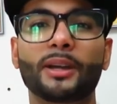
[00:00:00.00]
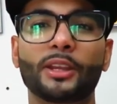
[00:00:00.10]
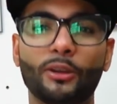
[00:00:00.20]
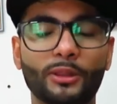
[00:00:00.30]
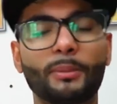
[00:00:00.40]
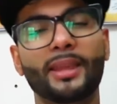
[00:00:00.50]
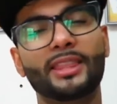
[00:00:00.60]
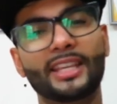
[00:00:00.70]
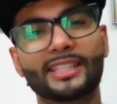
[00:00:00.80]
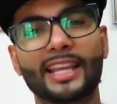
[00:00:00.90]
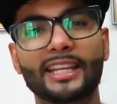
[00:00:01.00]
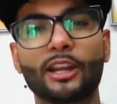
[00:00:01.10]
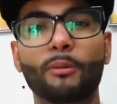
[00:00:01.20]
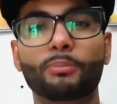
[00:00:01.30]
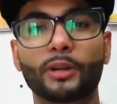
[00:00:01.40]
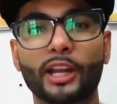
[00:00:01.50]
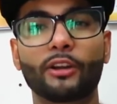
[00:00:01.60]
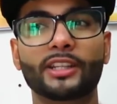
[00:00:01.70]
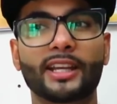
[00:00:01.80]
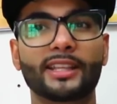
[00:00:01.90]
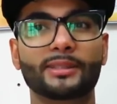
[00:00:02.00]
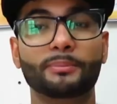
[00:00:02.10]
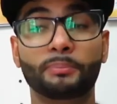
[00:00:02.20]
but you know, the main thing is I did not prioritize.